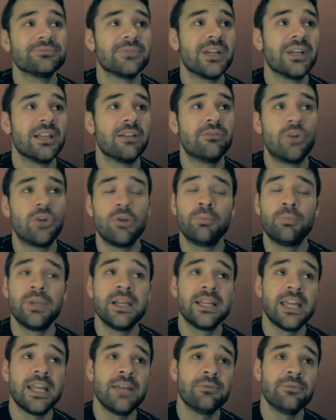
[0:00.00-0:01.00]
I love role
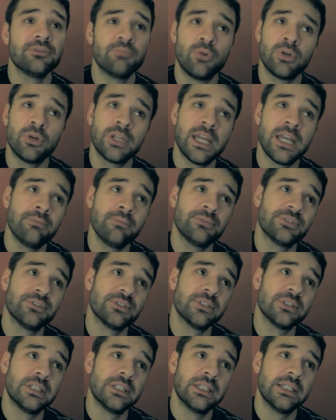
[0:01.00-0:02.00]
playing games, board
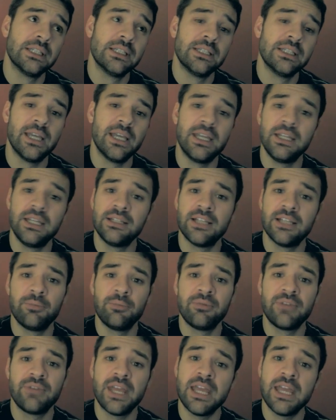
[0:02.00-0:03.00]
games, any type
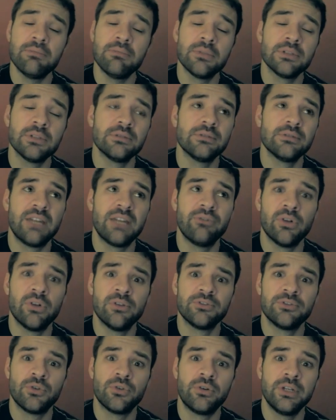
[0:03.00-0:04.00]
of game that
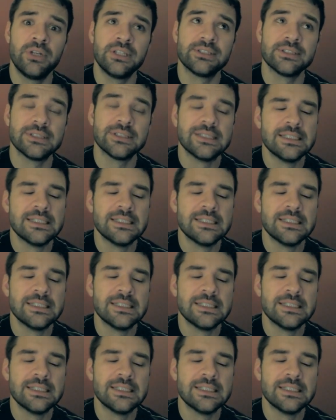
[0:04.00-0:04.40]
involves stories.